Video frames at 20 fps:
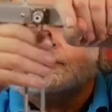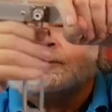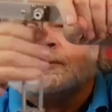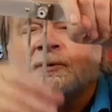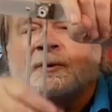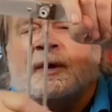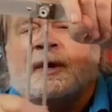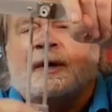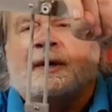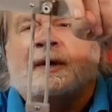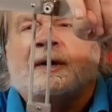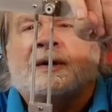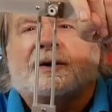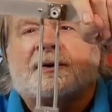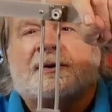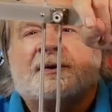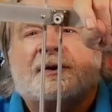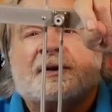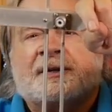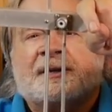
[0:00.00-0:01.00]
Right
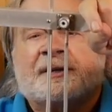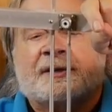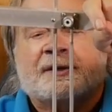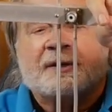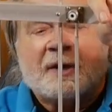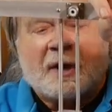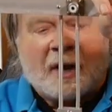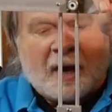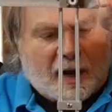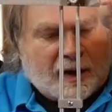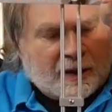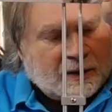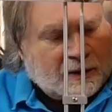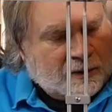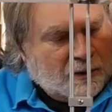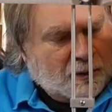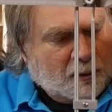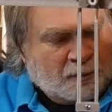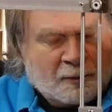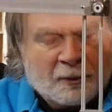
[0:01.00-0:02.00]
here, this is not
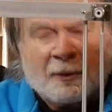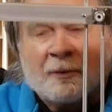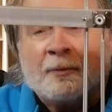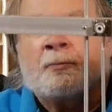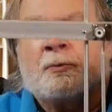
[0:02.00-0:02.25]
a homebrew